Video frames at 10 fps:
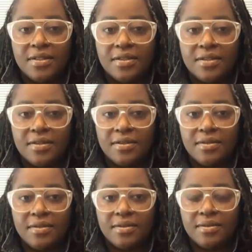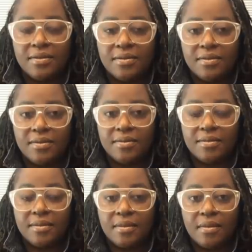
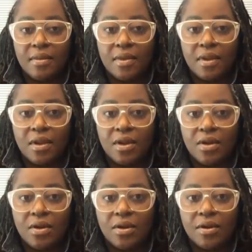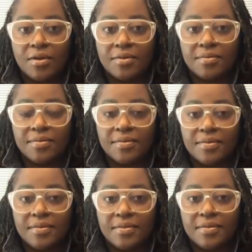
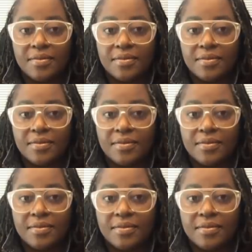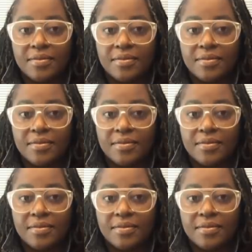[no speech]